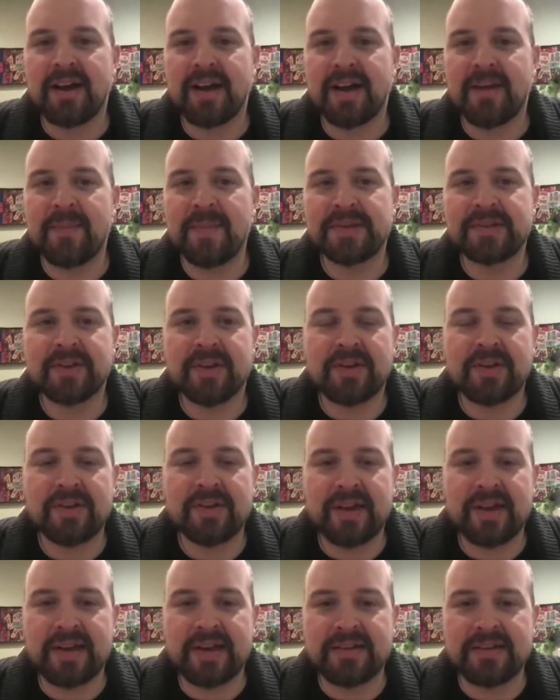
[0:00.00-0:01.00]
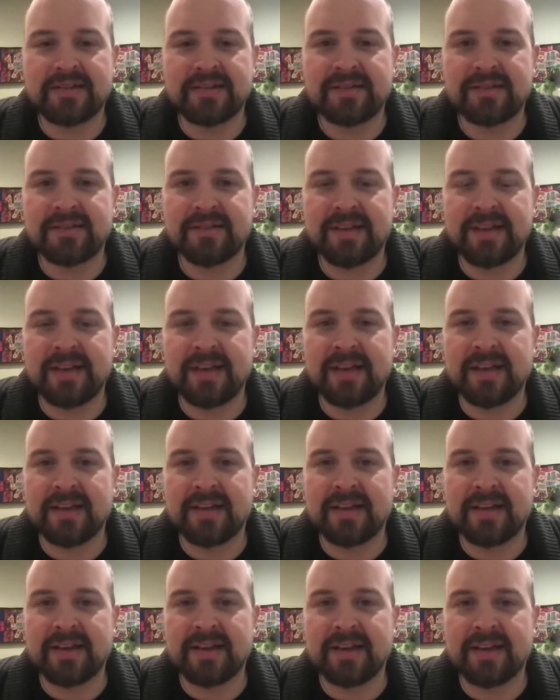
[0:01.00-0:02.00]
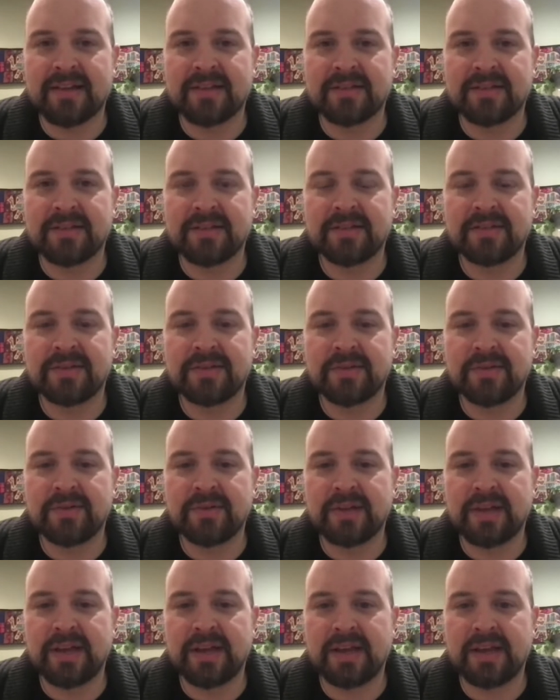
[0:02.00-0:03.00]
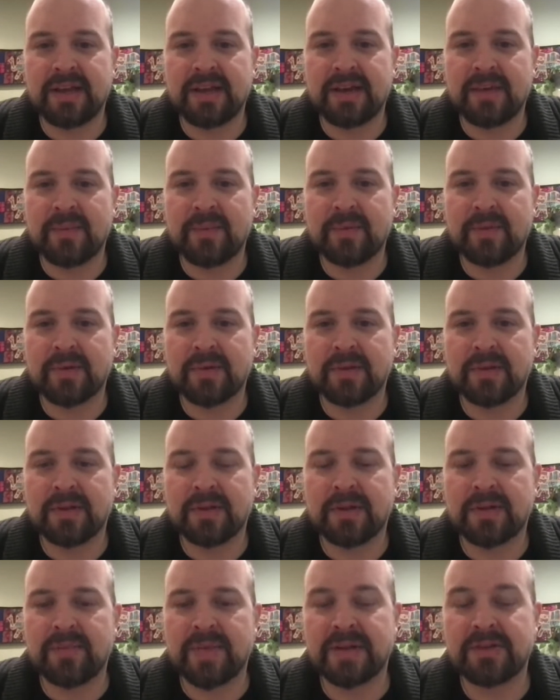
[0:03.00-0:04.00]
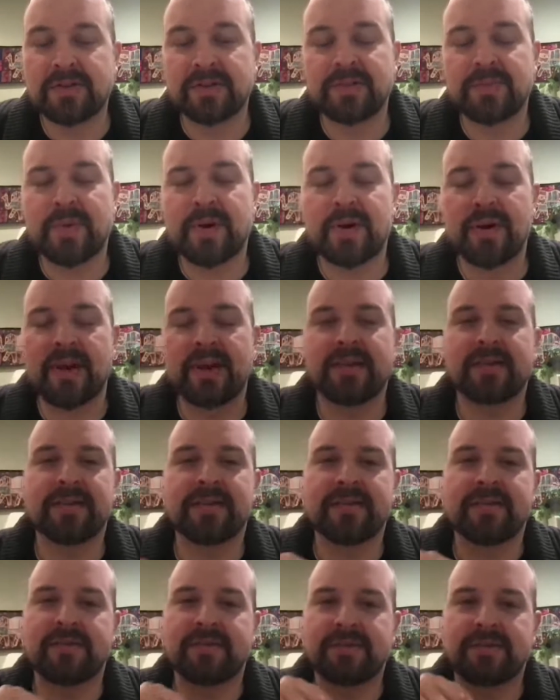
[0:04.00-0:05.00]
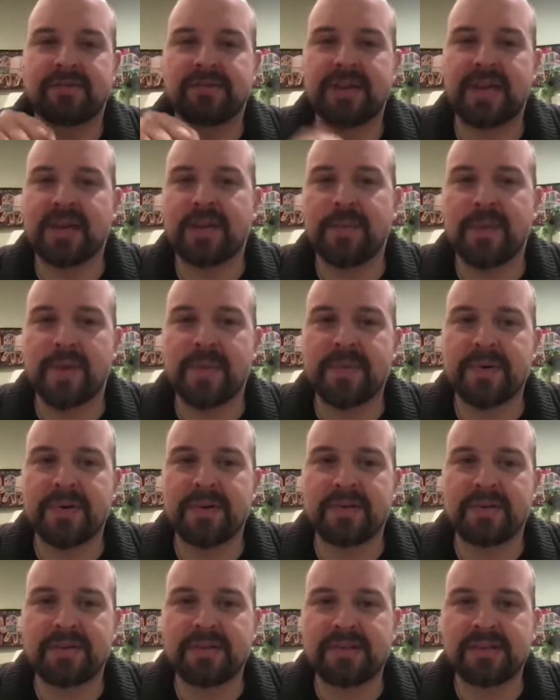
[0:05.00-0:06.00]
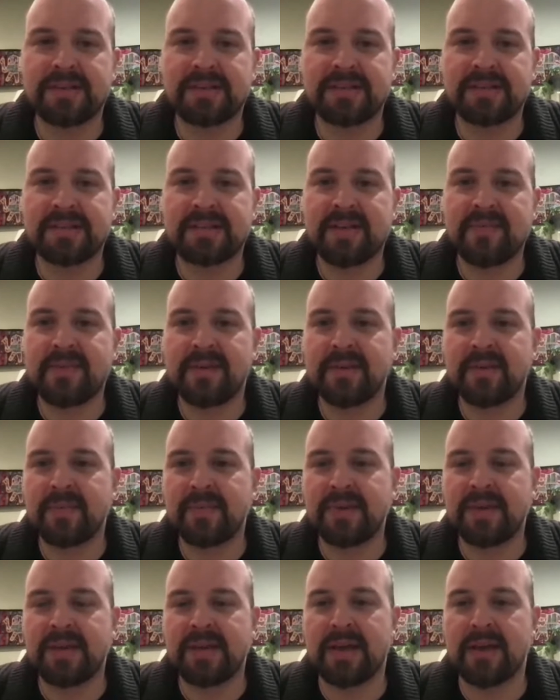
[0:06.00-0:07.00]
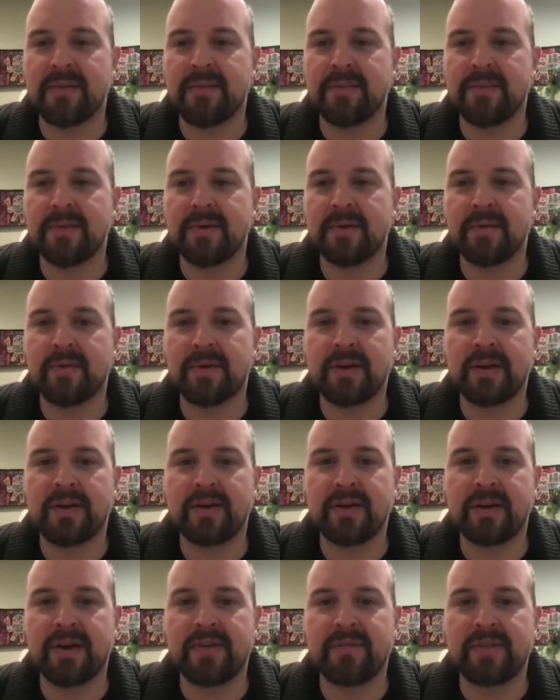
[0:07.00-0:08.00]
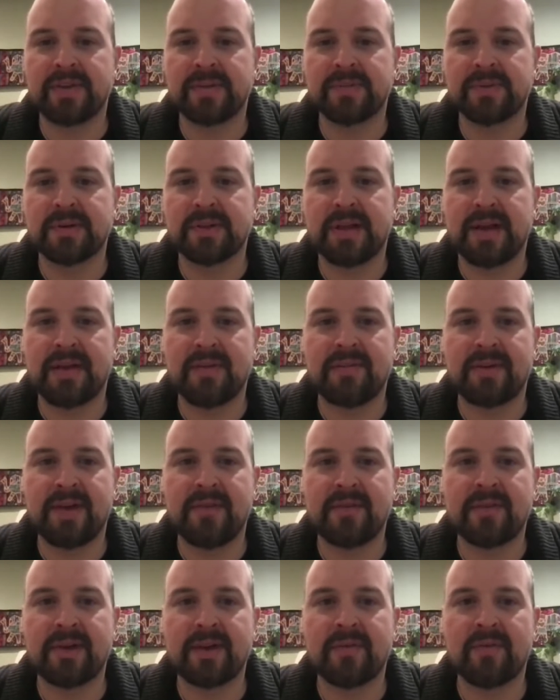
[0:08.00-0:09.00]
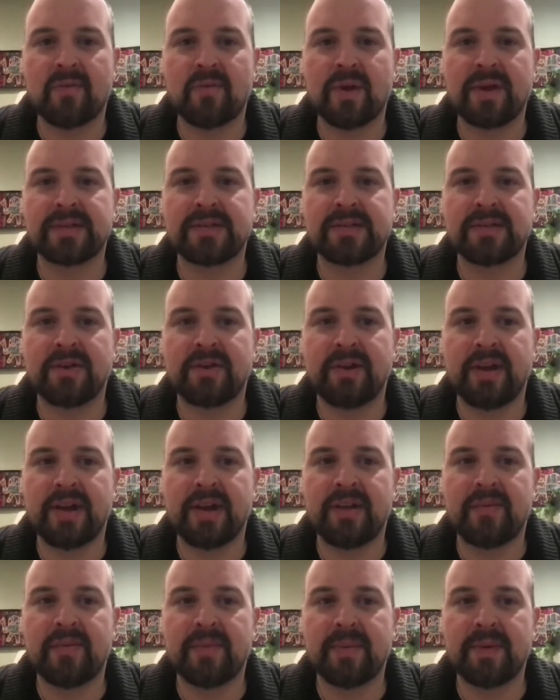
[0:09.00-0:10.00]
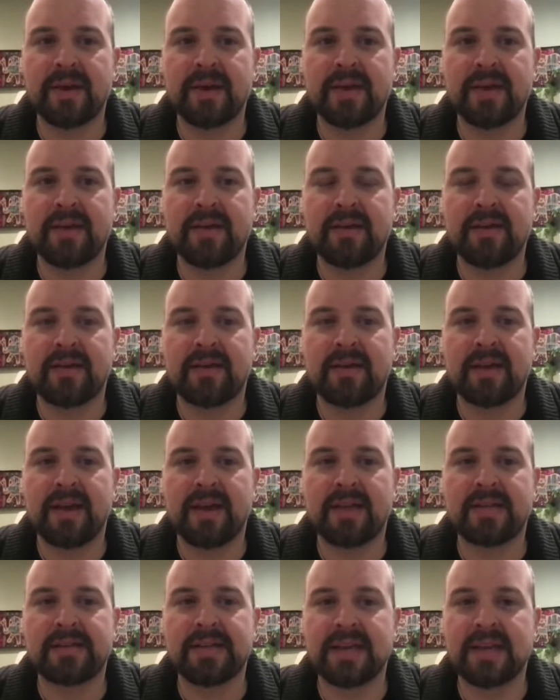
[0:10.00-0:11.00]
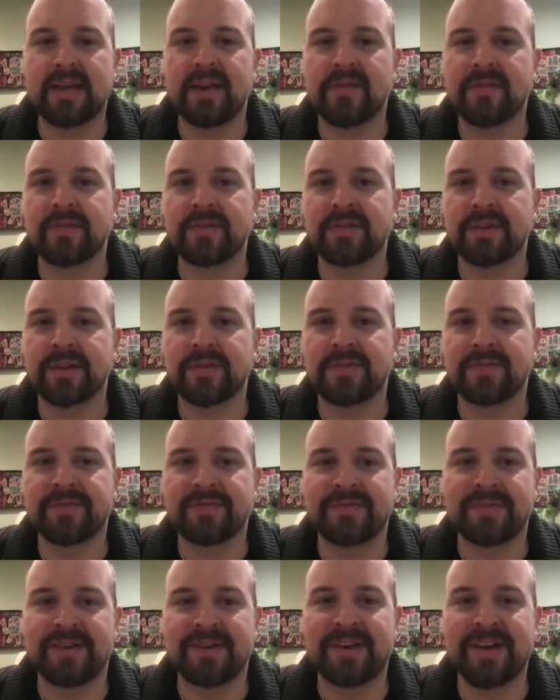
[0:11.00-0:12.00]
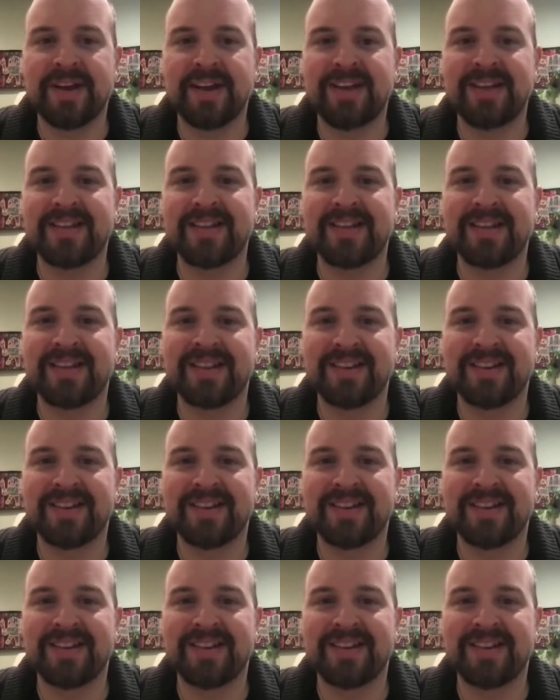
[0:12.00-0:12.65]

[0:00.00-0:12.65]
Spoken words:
I miss all you guys, and I'll see you soon. And I will make sure tomorrow night, Jackie Marpa, 7 p.m. right here on Facebook Live. Have a good rest of your night, everybody, and take care of yourself. All right.